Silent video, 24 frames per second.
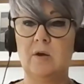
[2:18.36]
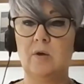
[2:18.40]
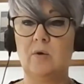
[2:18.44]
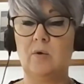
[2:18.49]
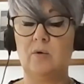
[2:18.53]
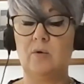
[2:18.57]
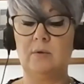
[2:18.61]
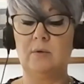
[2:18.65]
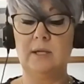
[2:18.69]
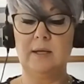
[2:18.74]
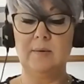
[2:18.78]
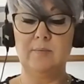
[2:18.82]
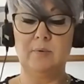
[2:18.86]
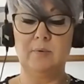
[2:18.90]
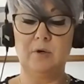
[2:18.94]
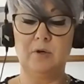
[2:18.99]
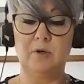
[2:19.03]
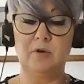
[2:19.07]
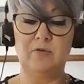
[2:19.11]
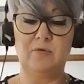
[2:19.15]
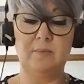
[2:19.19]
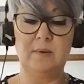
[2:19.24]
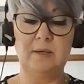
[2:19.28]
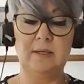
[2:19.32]
Only
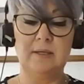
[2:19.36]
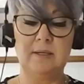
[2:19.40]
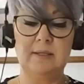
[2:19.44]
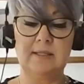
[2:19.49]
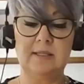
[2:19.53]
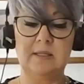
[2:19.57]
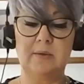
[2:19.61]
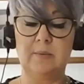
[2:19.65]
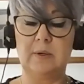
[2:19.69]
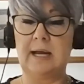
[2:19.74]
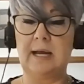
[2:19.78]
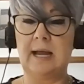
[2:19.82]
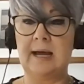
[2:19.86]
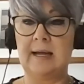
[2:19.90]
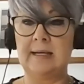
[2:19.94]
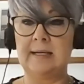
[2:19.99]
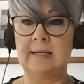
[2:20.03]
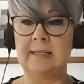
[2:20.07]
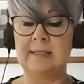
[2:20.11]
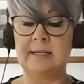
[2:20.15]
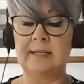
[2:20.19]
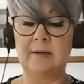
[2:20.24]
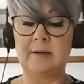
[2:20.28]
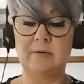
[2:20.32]
improvements that were
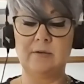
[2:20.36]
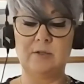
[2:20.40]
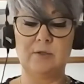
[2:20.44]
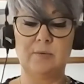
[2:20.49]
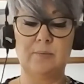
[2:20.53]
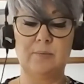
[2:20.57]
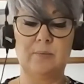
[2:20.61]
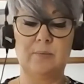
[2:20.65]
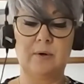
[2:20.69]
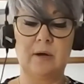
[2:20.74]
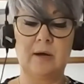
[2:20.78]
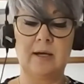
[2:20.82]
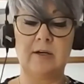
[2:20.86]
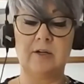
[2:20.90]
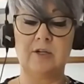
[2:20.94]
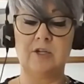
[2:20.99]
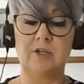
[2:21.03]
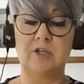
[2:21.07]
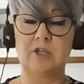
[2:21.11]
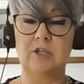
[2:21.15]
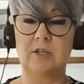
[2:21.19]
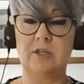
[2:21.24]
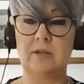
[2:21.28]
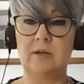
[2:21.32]
carried out prior
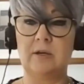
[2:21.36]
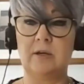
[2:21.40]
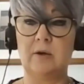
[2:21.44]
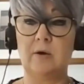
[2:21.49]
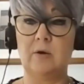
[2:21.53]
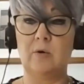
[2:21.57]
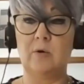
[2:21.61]
to the